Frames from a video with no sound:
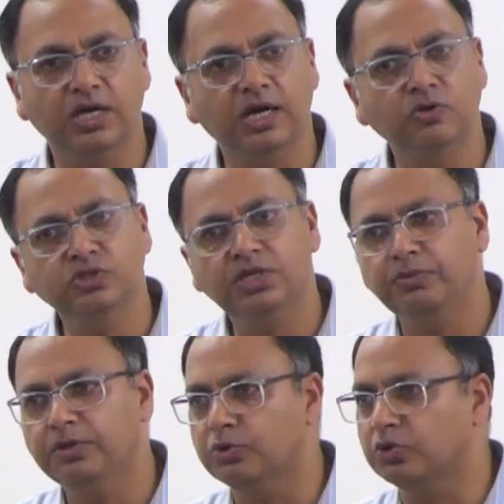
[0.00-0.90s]
are
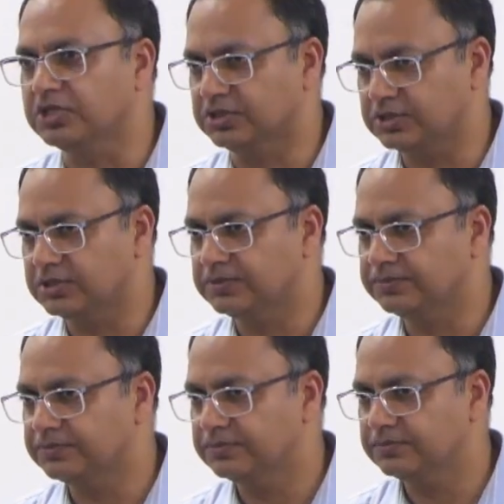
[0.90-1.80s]
housekeeping proteins.
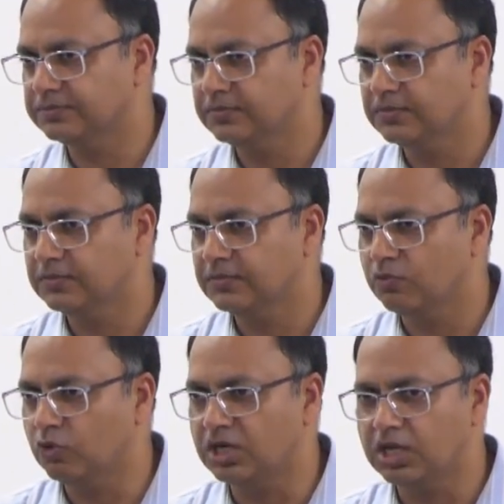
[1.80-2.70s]

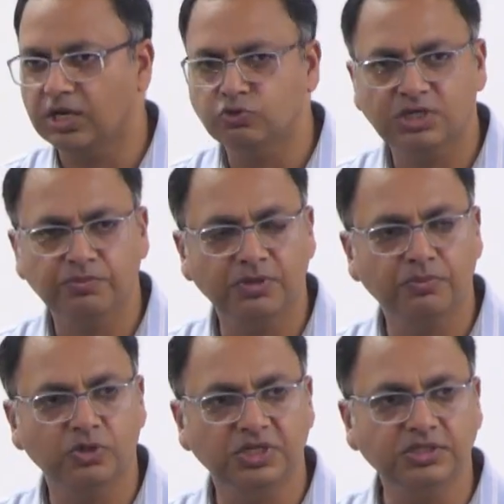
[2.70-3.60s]
What are
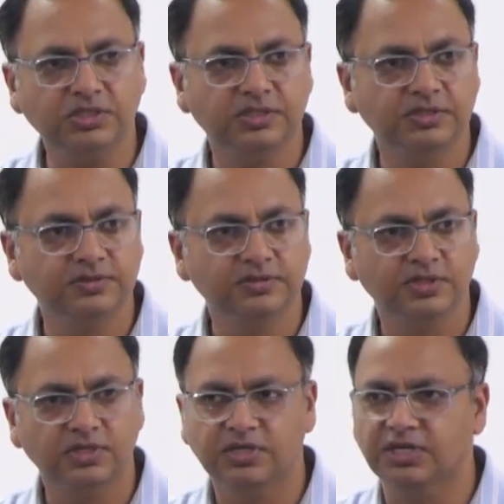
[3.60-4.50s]
housekeeping proteins?
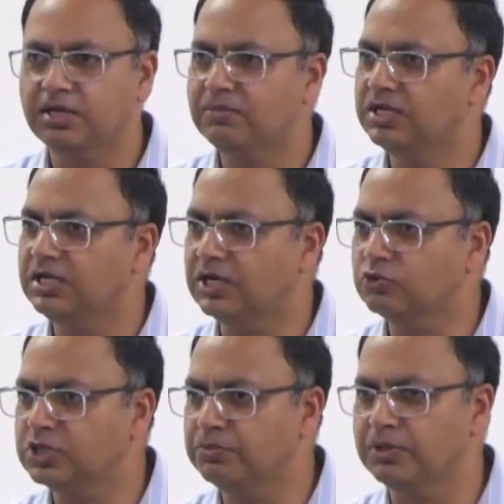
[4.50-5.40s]
Name any
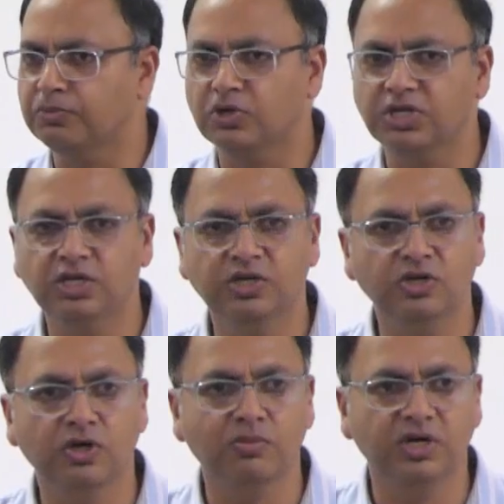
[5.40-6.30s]
housekeeping protein in
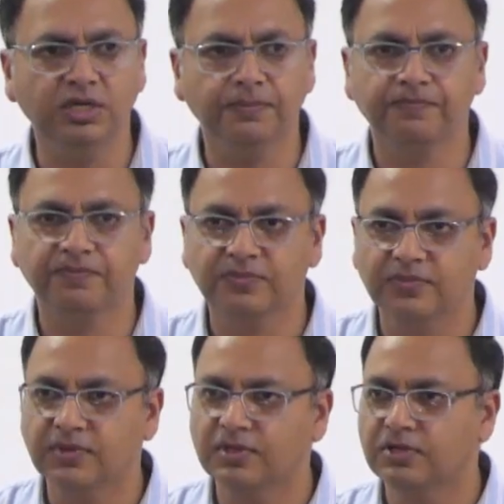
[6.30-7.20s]
your body.
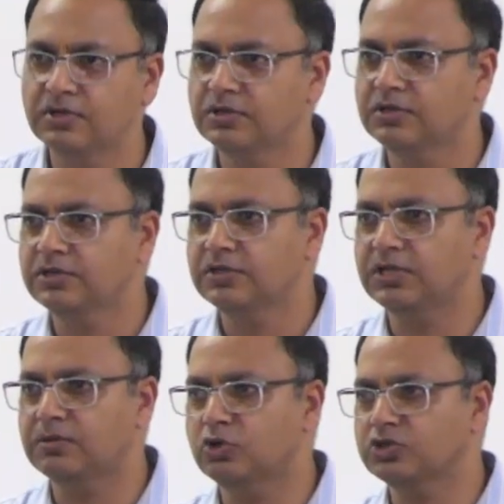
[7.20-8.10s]

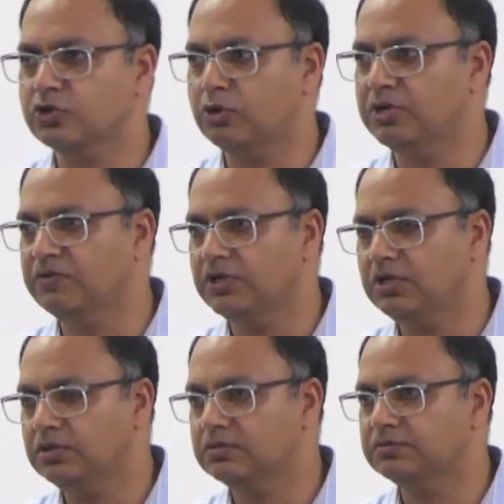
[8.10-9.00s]
The most common
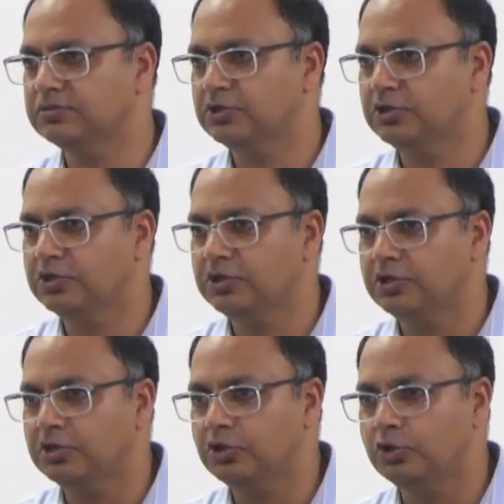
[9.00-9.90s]
one,
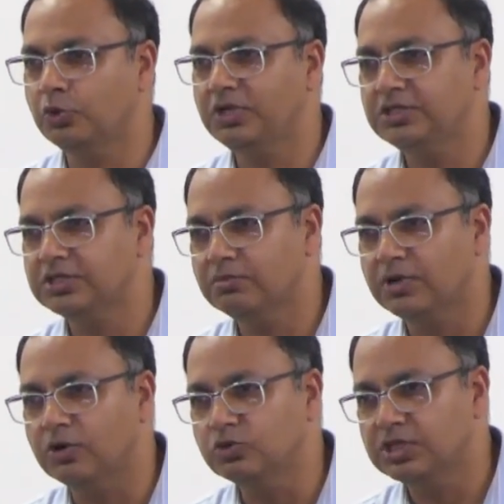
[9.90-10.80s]
doing
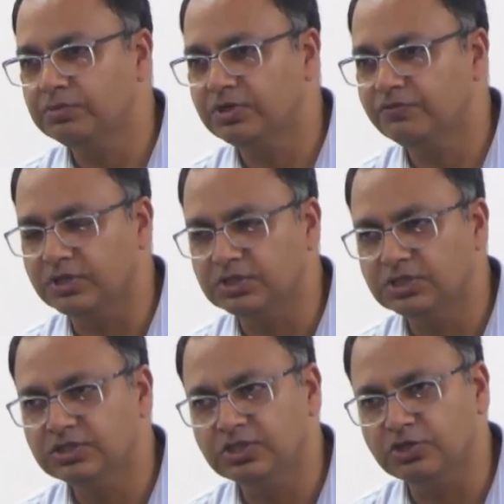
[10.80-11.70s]
some housekeeping
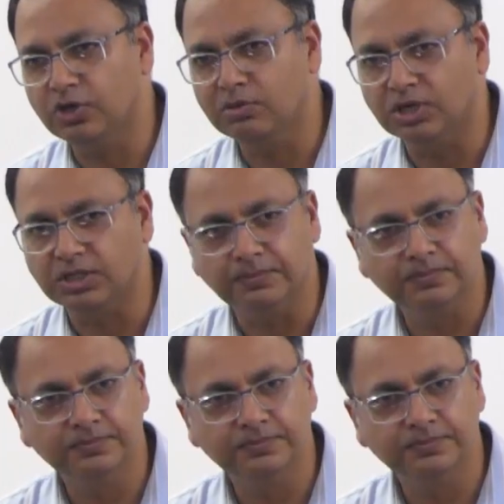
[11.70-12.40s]
functions in your body.